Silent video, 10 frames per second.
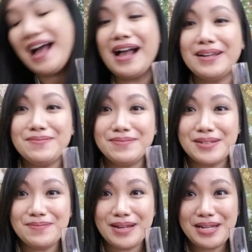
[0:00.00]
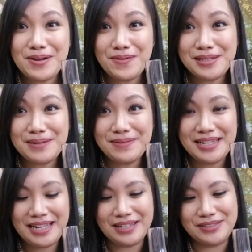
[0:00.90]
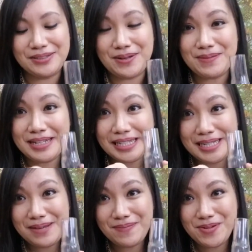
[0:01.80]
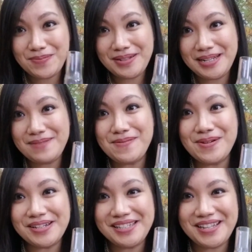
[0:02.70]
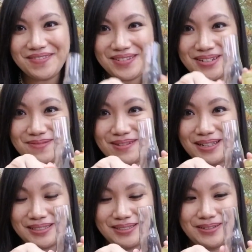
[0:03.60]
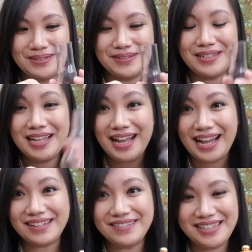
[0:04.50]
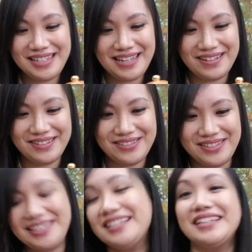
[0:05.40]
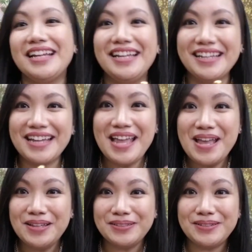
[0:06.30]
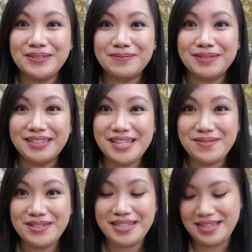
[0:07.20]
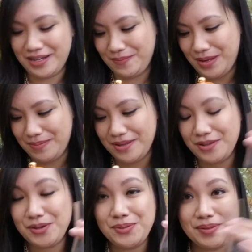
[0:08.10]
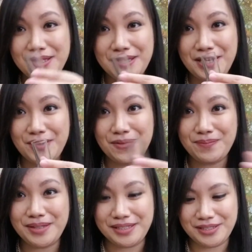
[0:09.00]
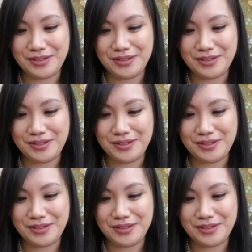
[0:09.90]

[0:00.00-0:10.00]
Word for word: It might go with something else, so I'm going to keep opening more stuff in her box. So I don't think that goes with it. So, but this was in there. Maybe it goes with another piece.